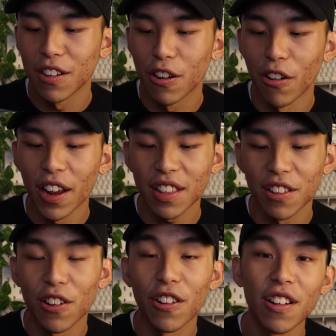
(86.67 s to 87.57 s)

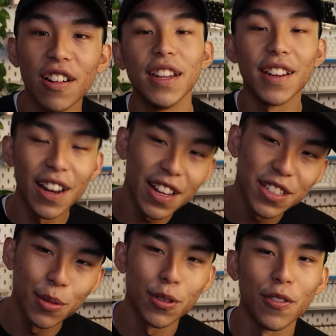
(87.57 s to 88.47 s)
Kretler. They're the
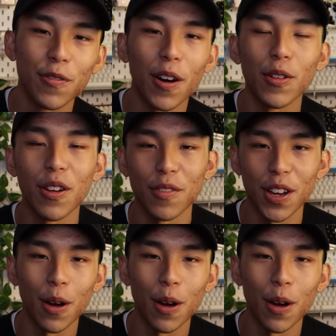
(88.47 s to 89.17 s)
last names of the founder of the